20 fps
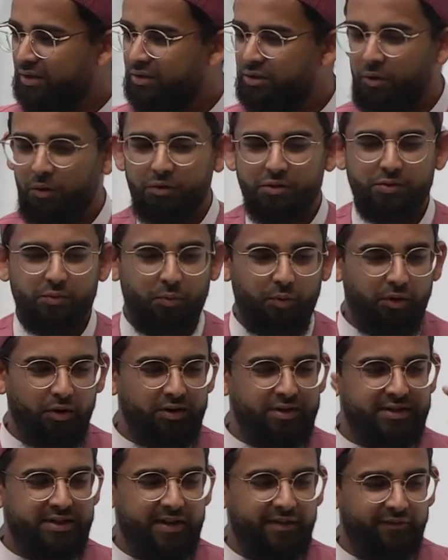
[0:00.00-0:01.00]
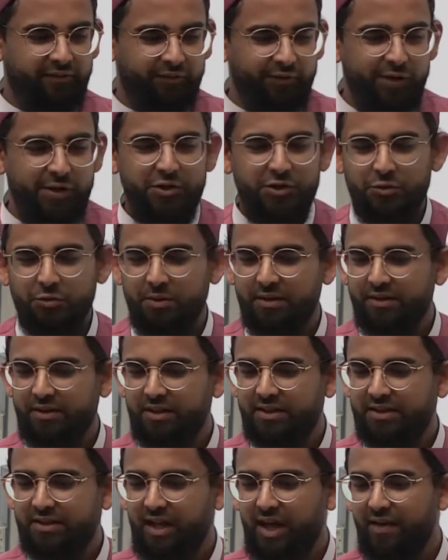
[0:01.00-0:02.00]
Those words, they freed you in
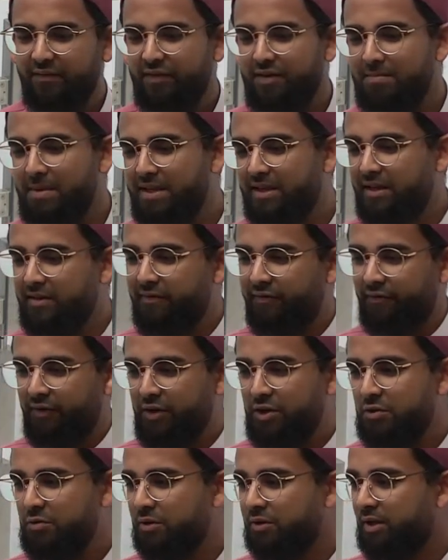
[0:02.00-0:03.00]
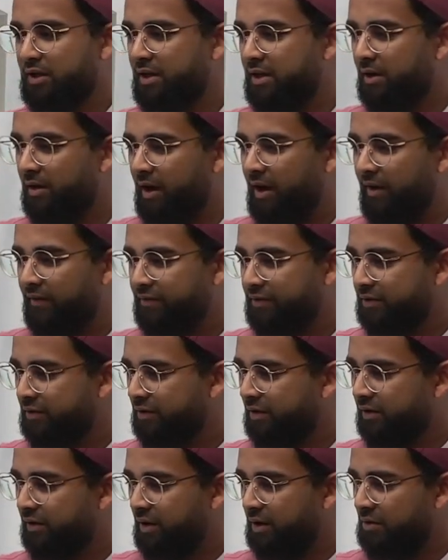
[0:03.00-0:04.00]
this life and may they free you in the hereafter.
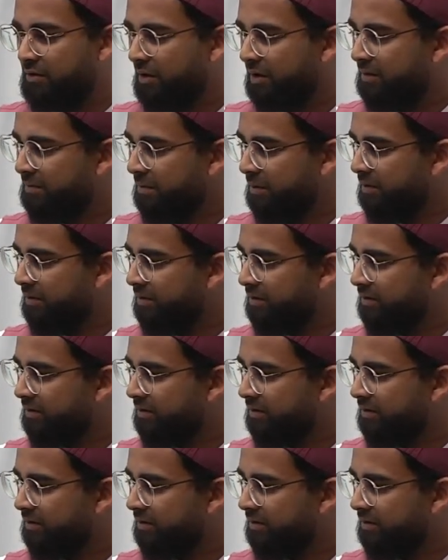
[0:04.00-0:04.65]
Allahu Akbar.